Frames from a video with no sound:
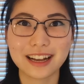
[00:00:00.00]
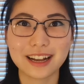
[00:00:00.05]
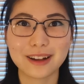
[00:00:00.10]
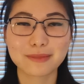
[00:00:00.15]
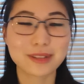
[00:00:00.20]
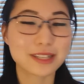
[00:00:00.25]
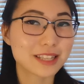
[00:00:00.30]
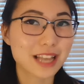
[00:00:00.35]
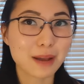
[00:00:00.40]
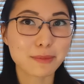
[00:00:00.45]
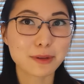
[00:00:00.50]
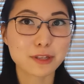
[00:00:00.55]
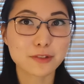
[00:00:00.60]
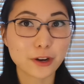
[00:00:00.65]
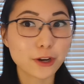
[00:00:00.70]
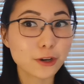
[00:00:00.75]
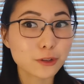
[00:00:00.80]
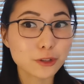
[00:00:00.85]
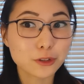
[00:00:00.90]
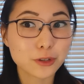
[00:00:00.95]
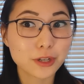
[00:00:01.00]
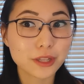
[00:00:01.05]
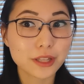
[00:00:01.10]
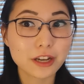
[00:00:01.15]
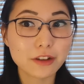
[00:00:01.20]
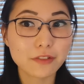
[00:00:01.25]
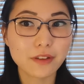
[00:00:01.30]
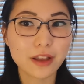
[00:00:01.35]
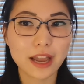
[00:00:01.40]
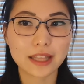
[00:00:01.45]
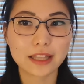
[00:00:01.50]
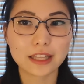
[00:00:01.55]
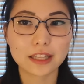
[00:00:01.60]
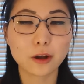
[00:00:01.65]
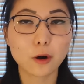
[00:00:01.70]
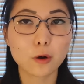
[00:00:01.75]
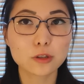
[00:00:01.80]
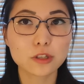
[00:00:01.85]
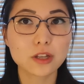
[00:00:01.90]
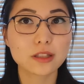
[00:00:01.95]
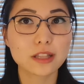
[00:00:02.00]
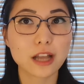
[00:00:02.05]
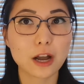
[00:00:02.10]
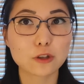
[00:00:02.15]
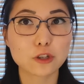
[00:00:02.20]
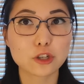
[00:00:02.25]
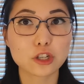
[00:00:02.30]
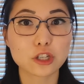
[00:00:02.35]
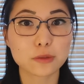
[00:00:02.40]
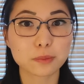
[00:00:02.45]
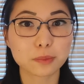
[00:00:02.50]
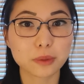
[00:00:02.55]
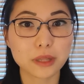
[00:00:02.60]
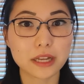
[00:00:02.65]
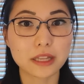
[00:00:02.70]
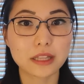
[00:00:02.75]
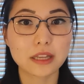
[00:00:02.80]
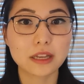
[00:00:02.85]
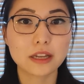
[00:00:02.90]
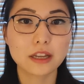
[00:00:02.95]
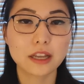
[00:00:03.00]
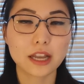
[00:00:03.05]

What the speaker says: This app is very intuitive, and it also allows you to split